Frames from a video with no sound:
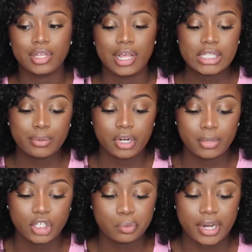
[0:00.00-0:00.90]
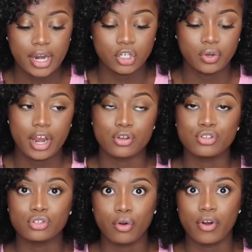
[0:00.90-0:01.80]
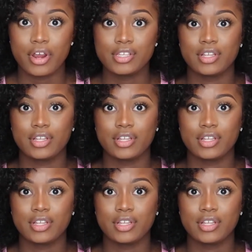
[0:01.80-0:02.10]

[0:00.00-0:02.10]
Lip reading: and that's pretty much my natural hair story.